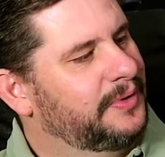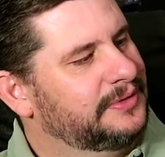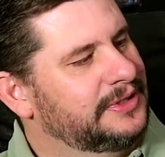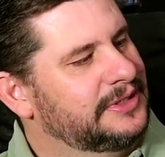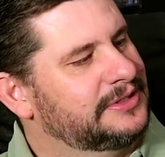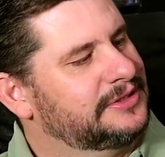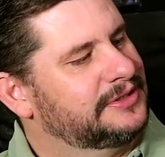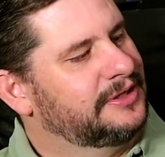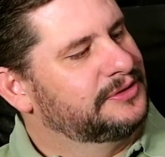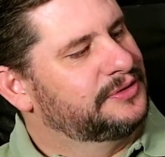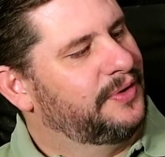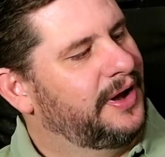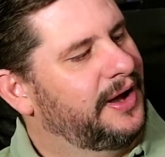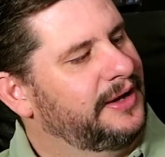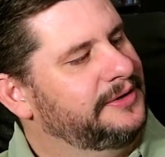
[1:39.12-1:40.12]
Bought this
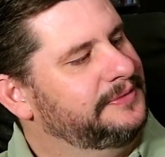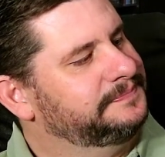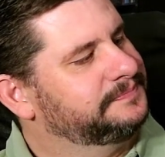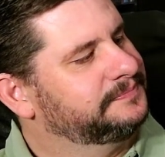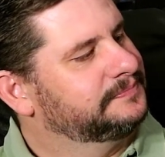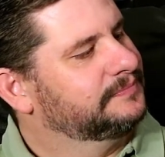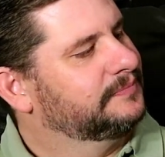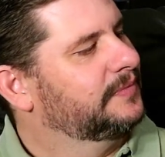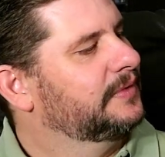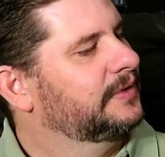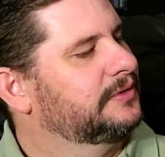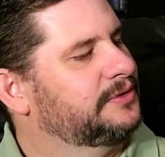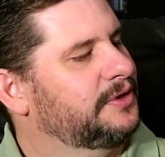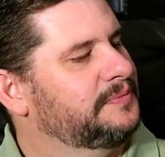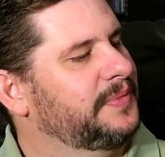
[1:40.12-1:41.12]
Try
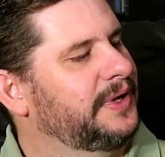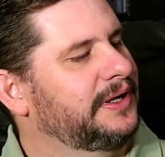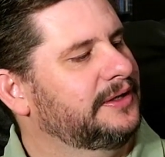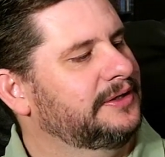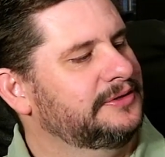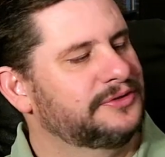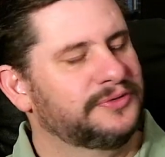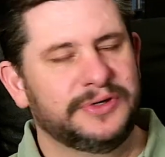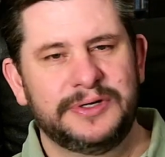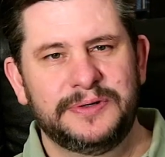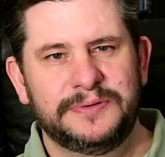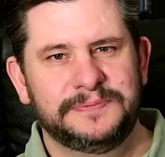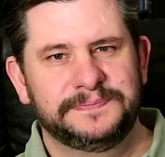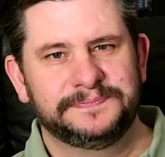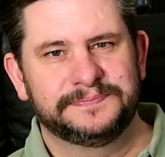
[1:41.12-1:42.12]
John Mayer
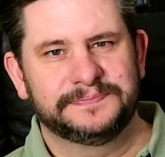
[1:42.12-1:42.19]
trio.